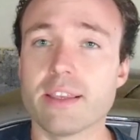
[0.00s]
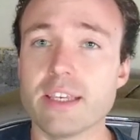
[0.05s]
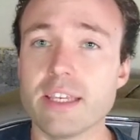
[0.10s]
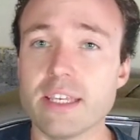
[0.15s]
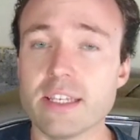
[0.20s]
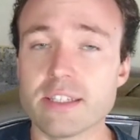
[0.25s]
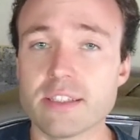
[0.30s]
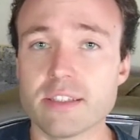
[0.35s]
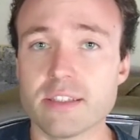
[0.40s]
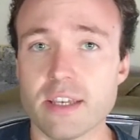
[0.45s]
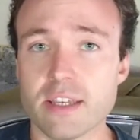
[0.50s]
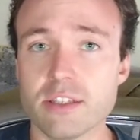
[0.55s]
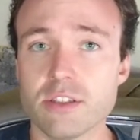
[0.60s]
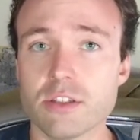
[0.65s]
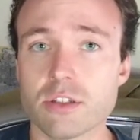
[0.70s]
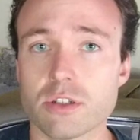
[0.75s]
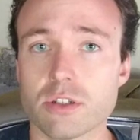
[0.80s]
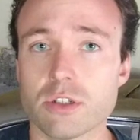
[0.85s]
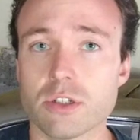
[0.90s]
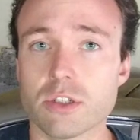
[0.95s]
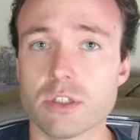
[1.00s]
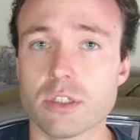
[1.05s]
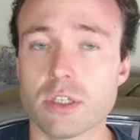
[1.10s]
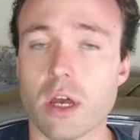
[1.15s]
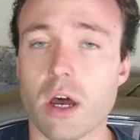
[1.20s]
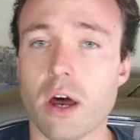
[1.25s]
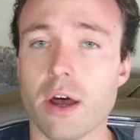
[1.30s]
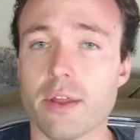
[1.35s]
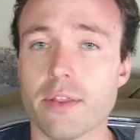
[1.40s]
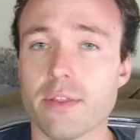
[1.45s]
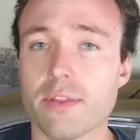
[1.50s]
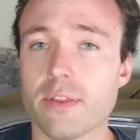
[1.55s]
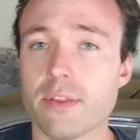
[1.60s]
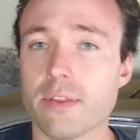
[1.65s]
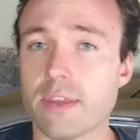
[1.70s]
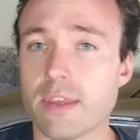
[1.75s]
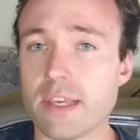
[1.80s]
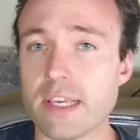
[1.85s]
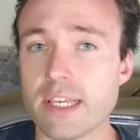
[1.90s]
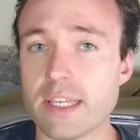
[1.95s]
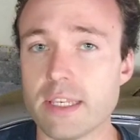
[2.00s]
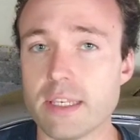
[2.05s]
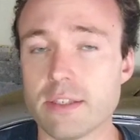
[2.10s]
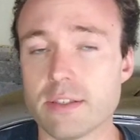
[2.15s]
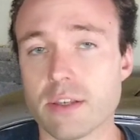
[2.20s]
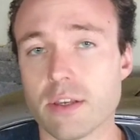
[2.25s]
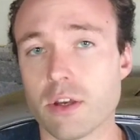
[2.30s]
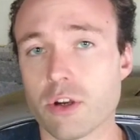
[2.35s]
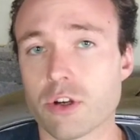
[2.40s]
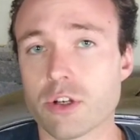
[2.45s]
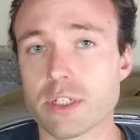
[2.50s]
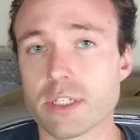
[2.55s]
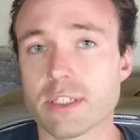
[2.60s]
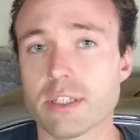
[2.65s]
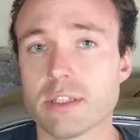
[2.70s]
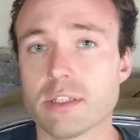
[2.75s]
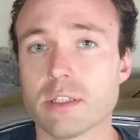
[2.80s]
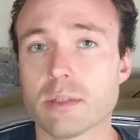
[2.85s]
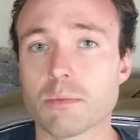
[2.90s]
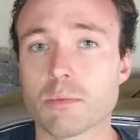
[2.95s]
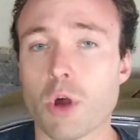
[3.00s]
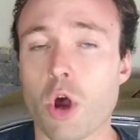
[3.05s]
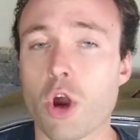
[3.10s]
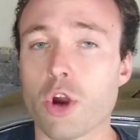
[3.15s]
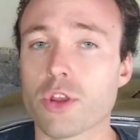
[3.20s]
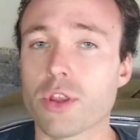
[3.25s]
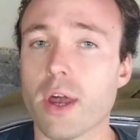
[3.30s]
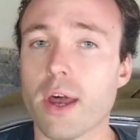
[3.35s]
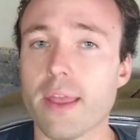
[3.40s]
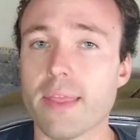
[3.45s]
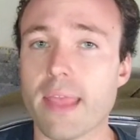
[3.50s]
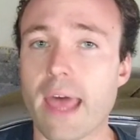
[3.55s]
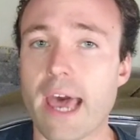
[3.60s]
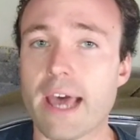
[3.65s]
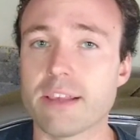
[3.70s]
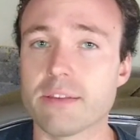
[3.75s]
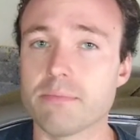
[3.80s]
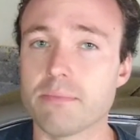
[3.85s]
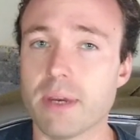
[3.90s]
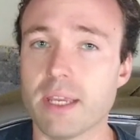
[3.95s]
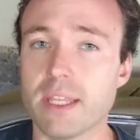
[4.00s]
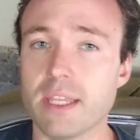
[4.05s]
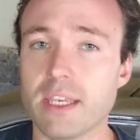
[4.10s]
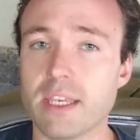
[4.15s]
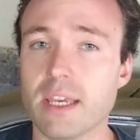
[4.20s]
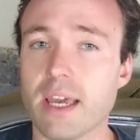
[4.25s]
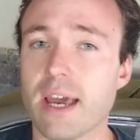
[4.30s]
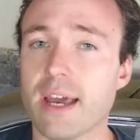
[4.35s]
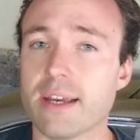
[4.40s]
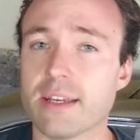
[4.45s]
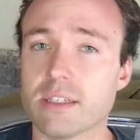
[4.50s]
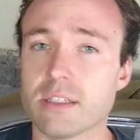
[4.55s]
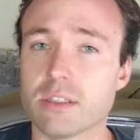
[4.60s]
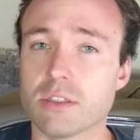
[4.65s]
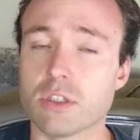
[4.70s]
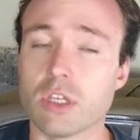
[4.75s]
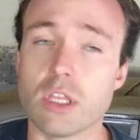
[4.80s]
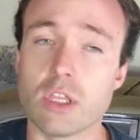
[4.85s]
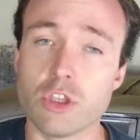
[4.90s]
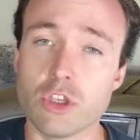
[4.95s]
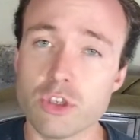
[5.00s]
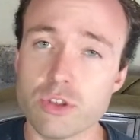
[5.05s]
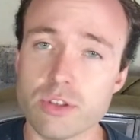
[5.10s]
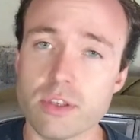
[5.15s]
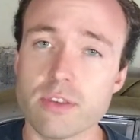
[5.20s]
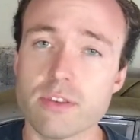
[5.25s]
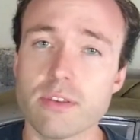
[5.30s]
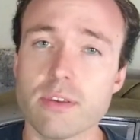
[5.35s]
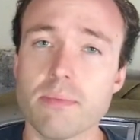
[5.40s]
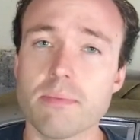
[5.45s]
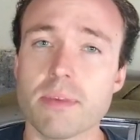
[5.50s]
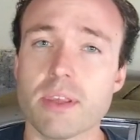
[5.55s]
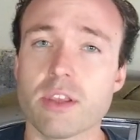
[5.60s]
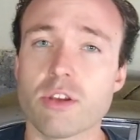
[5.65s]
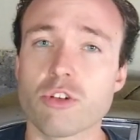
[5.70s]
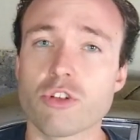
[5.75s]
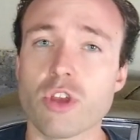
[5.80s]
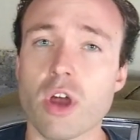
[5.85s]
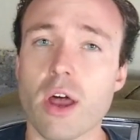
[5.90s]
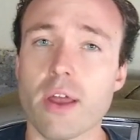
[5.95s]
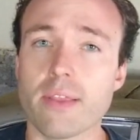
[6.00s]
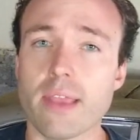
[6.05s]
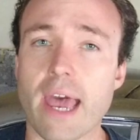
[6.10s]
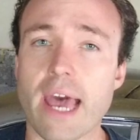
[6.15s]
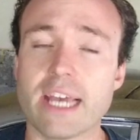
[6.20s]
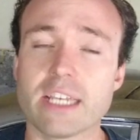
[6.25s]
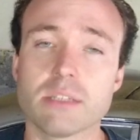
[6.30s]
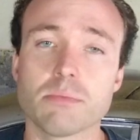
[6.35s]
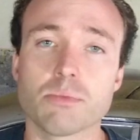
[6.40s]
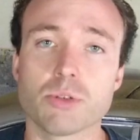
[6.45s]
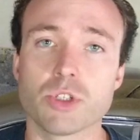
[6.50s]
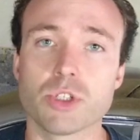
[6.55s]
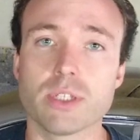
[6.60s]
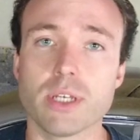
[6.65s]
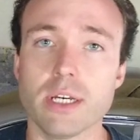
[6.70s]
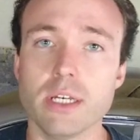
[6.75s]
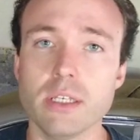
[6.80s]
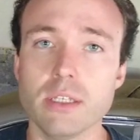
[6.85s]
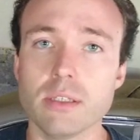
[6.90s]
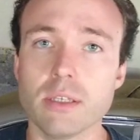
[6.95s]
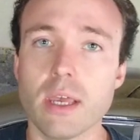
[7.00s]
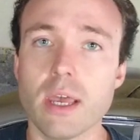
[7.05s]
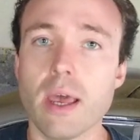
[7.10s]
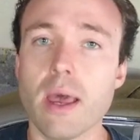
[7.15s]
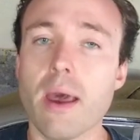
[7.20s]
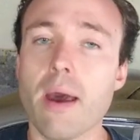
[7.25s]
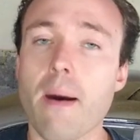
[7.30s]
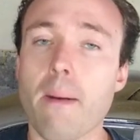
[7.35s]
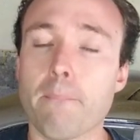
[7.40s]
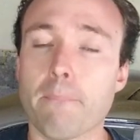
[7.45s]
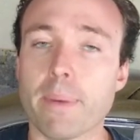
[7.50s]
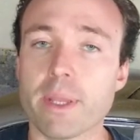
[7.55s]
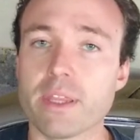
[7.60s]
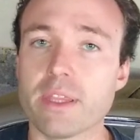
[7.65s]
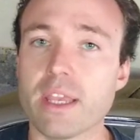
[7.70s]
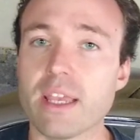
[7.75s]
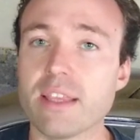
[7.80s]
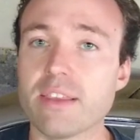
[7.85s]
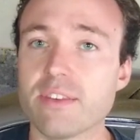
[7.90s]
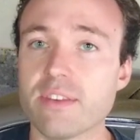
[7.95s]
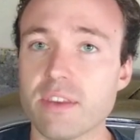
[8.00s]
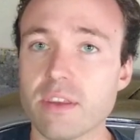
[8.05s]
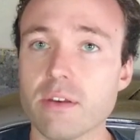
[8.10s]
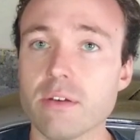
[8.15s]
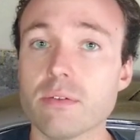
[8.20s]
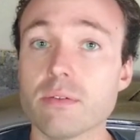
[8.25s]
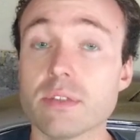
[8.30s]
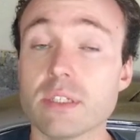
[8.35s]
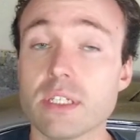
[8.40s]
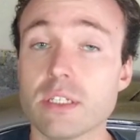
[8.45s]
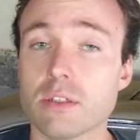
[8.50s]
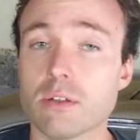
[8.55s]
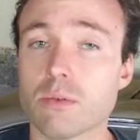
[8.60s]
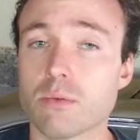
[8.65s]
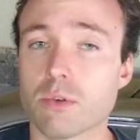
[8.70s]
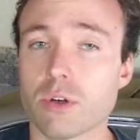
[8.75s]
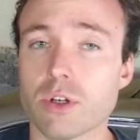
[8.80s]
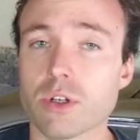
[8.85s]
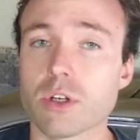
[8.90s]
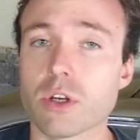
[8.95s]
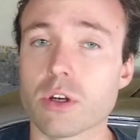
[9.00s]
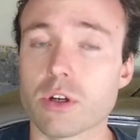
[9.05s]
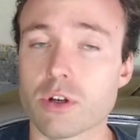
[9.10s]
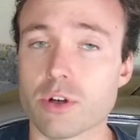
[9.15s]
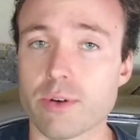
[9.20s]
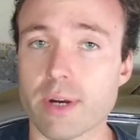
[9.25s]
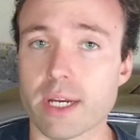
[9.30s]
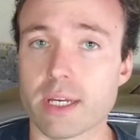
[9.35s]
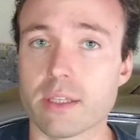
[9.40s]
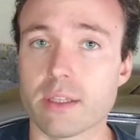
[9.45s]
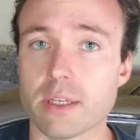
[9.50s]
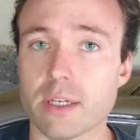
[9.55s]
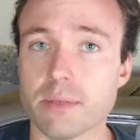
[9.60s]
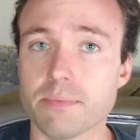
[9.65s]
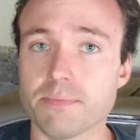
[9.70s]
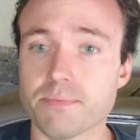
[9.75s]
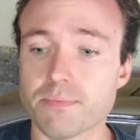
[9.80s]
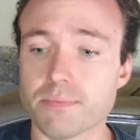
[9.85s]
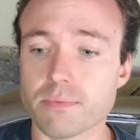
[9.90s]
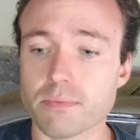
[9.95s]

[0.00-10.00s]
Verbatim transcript: The sensors on these early systems are not as many as in new systems, and they're not as precise, but they still need to work correctly.